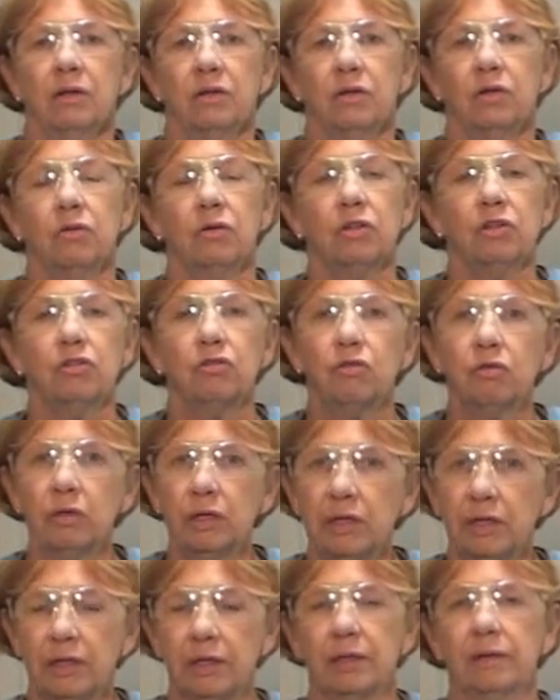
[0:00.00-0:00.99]
You can
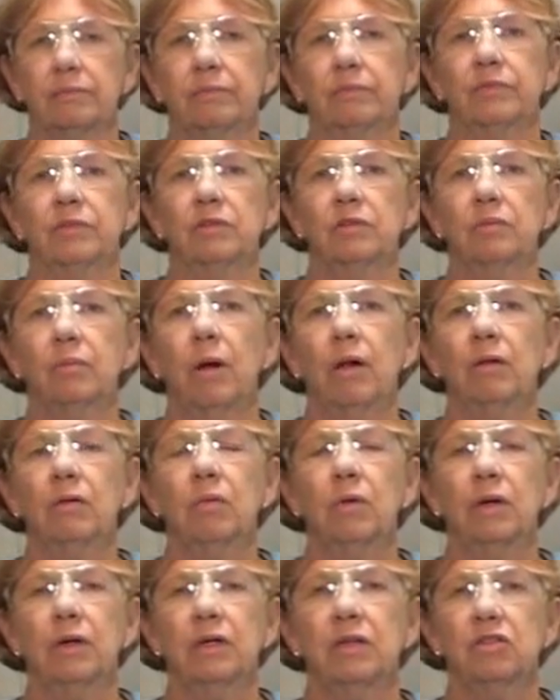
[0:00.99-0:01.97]
treat it. Small
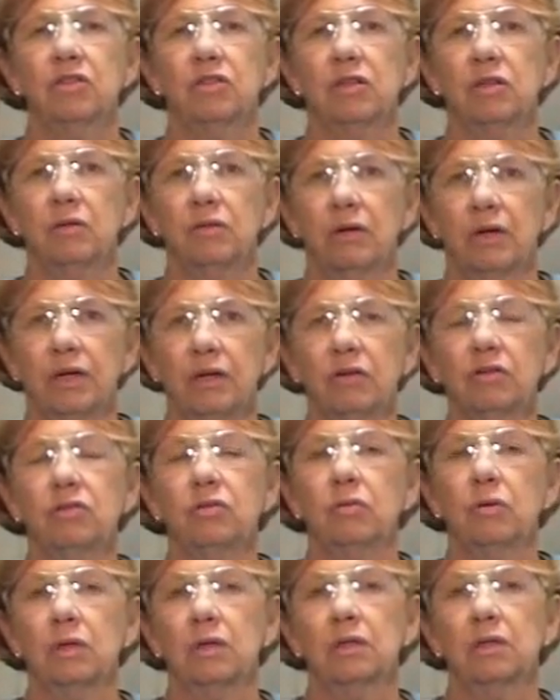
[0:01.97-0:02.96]
quantity generators
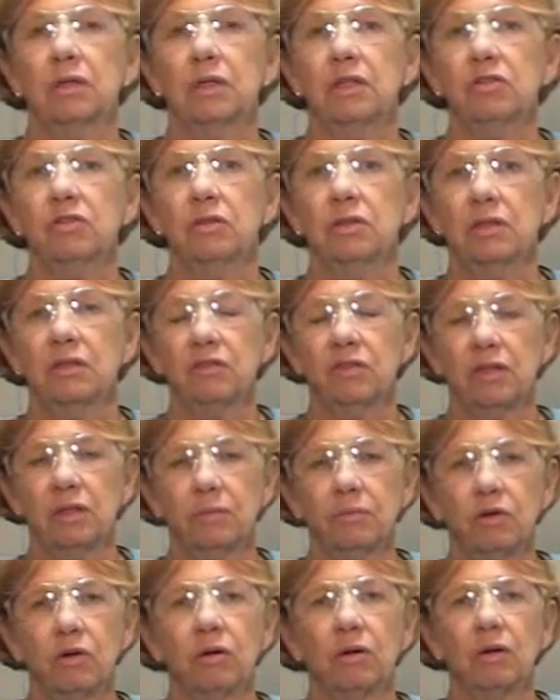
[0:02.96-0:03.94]
who are conditionally
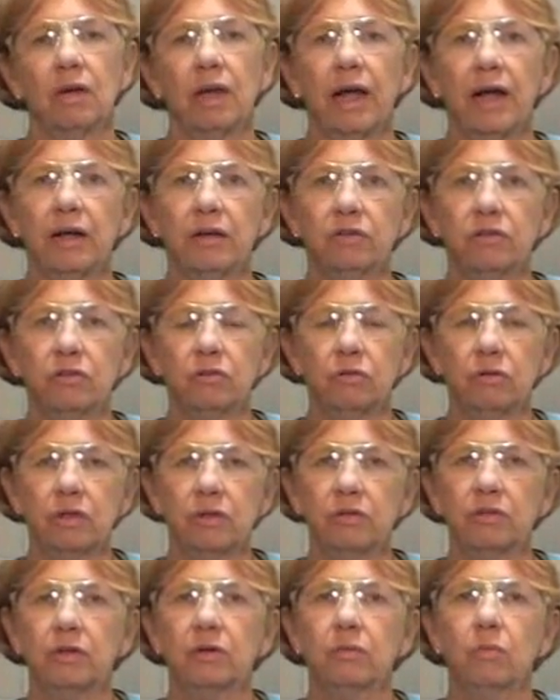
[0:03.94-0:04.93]
exempt are allowed to
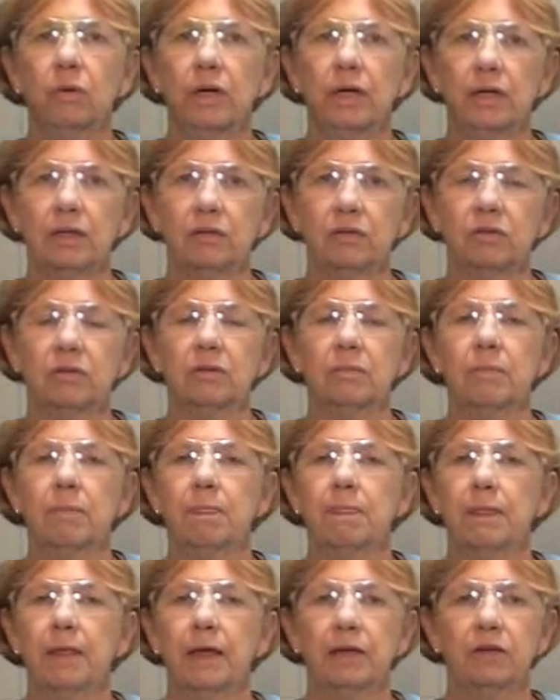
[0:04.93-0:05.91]
treat their waste.
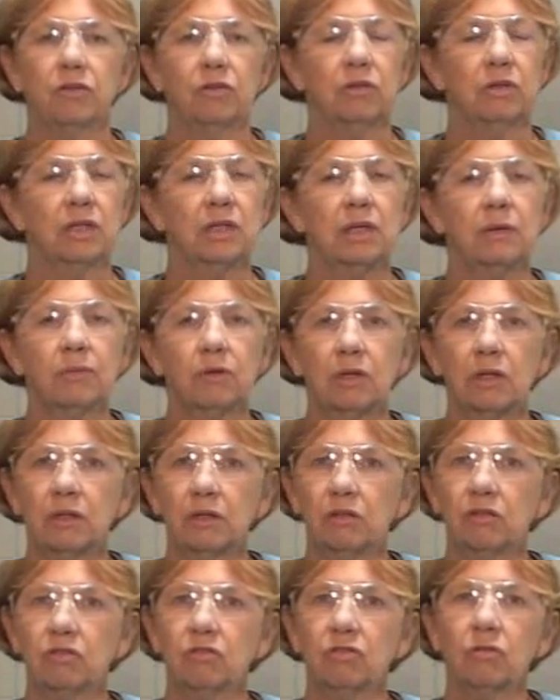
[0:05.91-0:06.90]
And you could
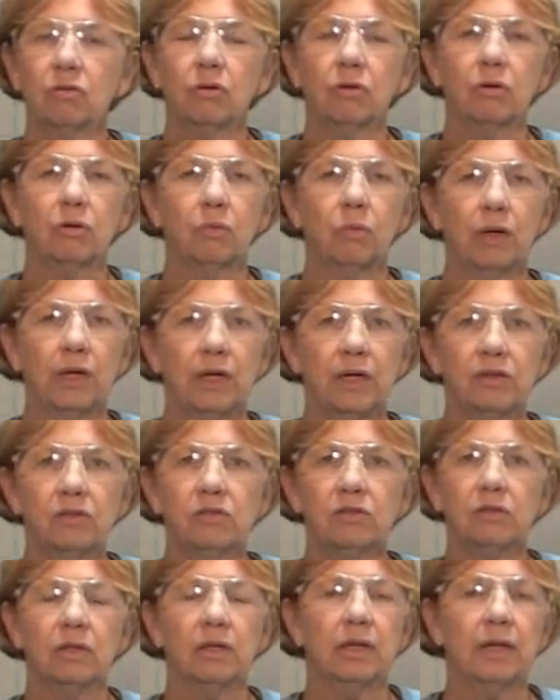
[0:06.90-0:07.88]
chemically destroy
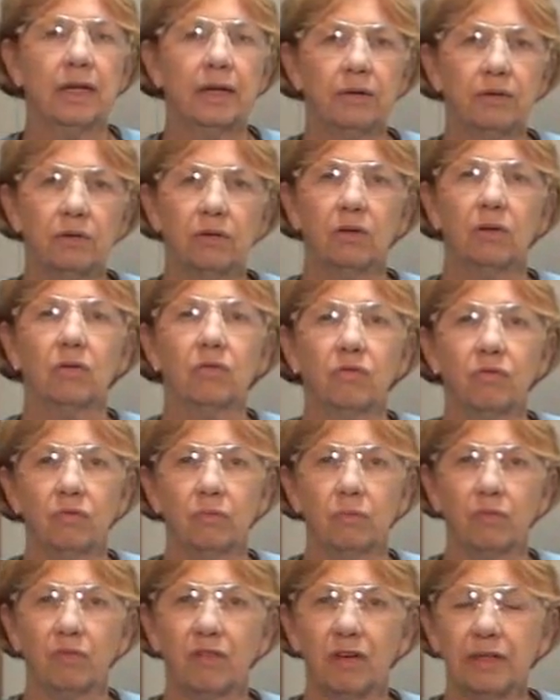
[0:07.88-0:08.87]
waste, and
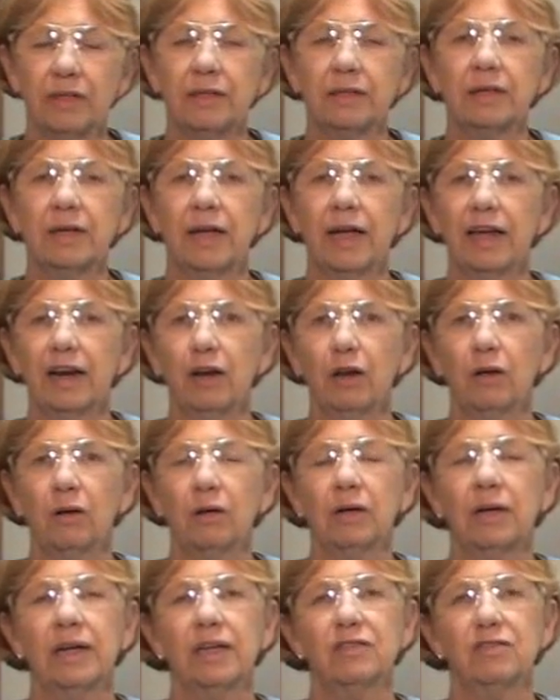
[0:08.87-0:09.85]
Flynn
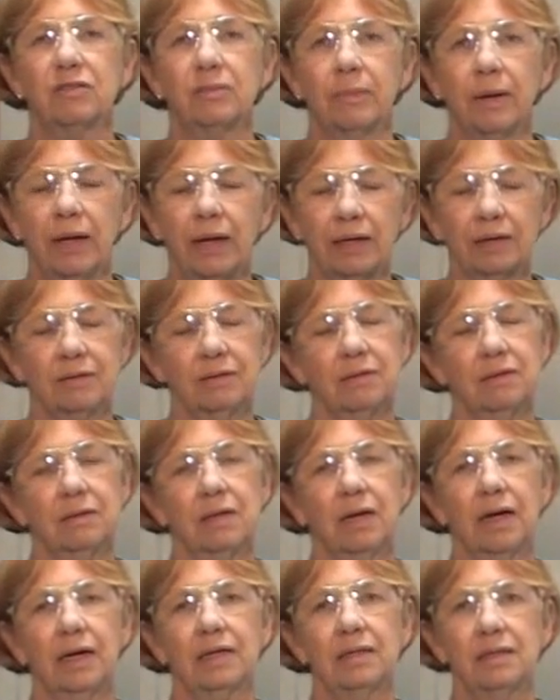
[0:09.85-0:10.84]
Catalog has some excellent
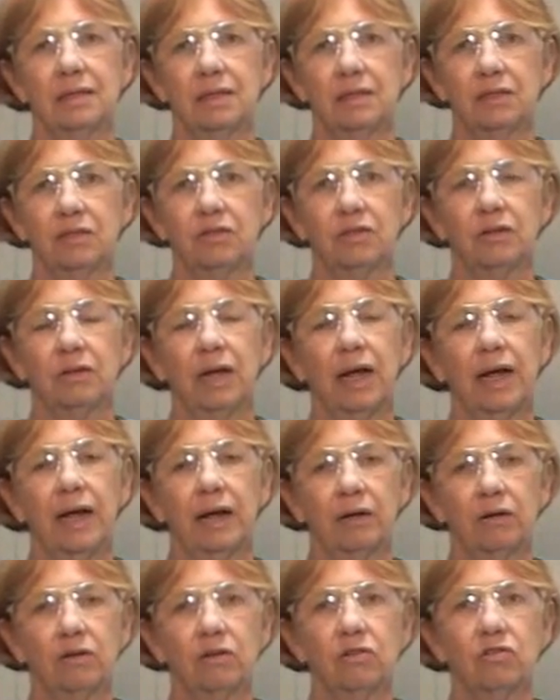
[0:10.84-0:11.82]
ideas on
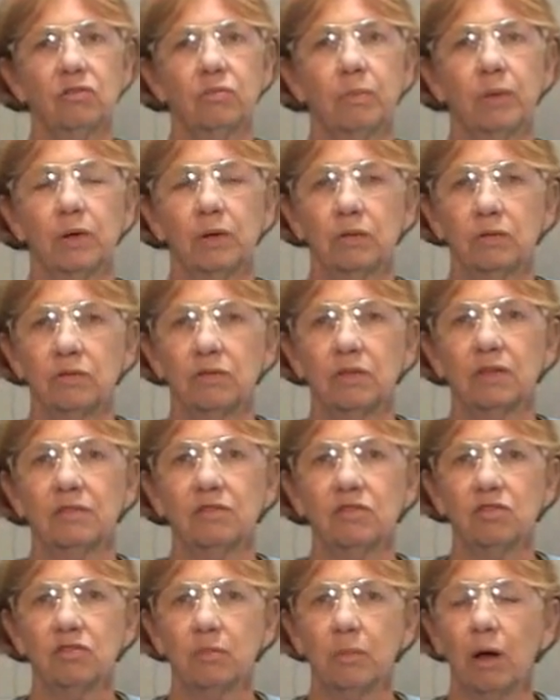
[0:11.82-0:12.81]
how to dispose of
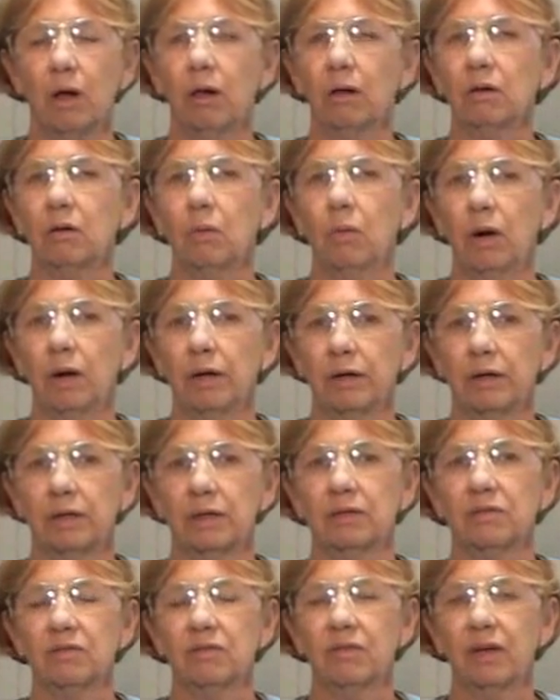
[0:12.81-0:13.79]
small
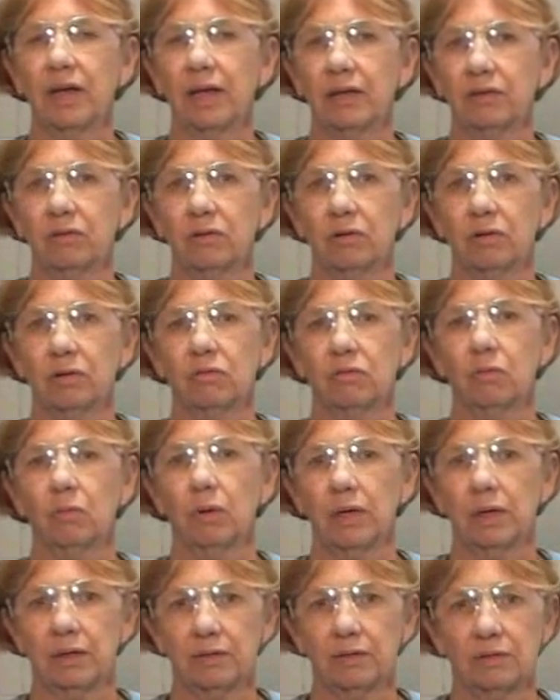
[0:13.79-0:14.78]
quantities of hazardous
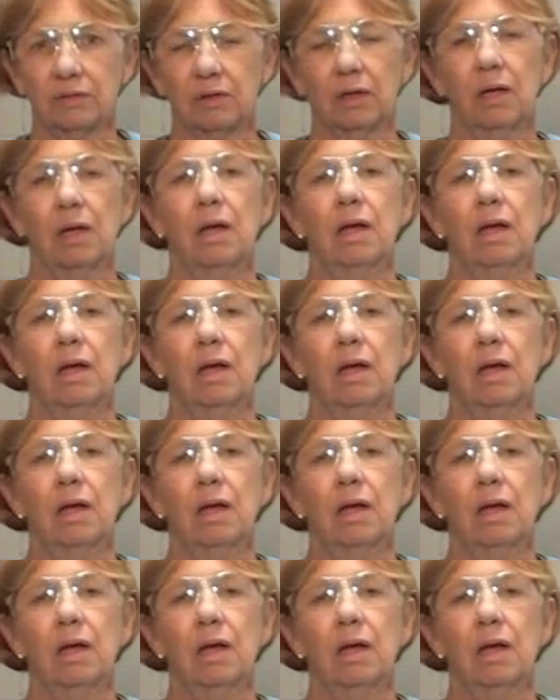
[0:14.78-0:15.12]
waste.